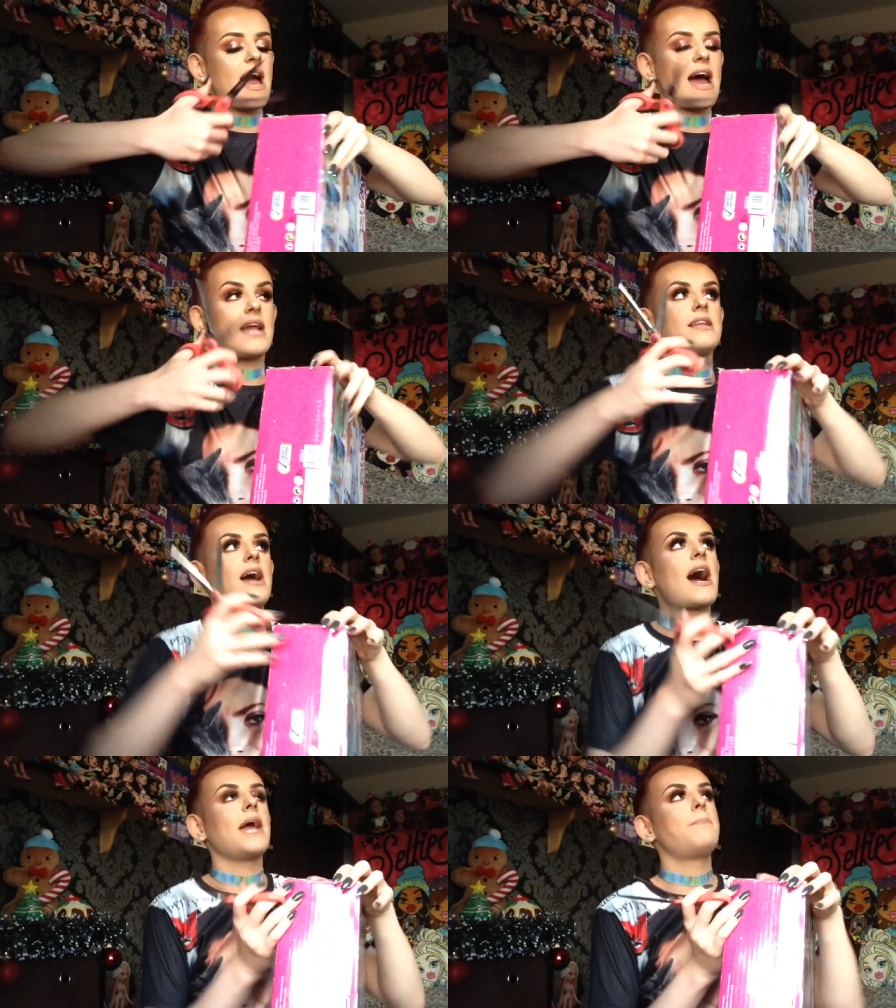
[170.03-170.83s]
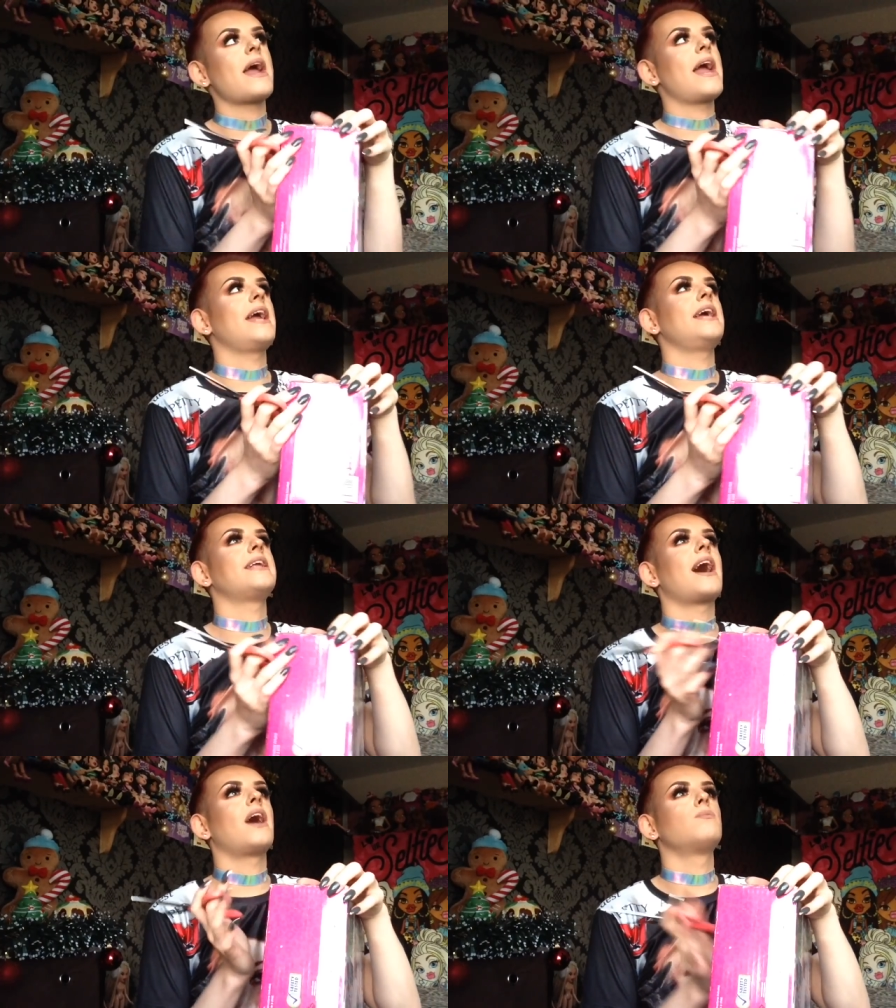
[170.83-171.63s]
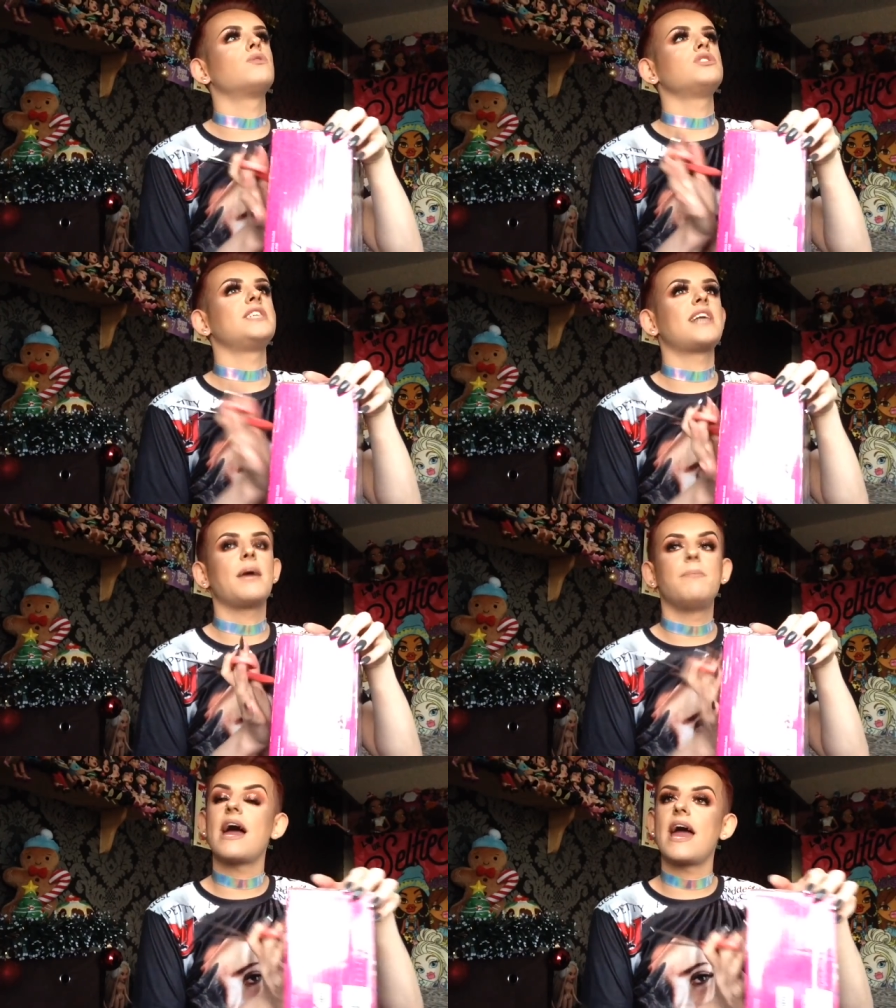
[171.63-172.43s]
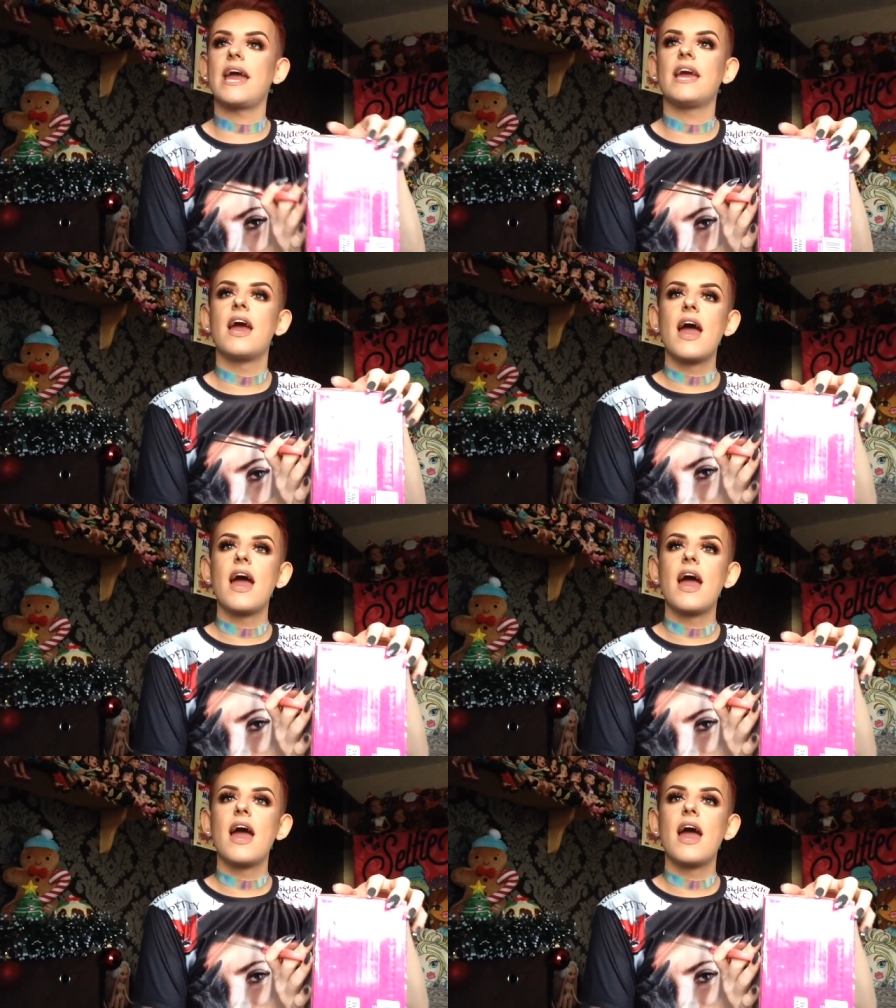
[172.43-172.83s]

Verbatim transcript: And I paid, how much did I pay?